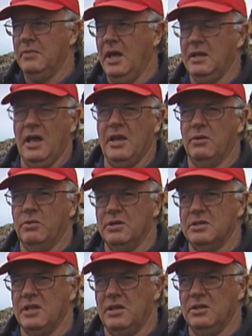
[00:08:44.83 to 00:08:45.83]
and they are the
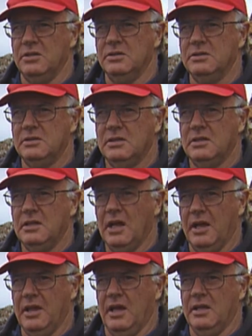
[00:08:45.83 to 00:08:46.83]
words they use.
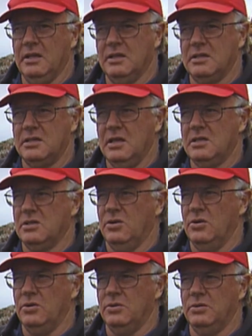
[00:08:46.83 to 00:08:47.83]
It's
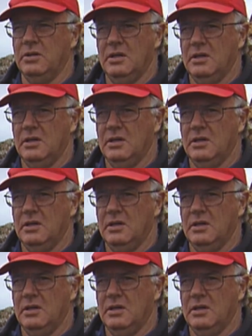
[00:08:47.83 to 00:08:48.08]
all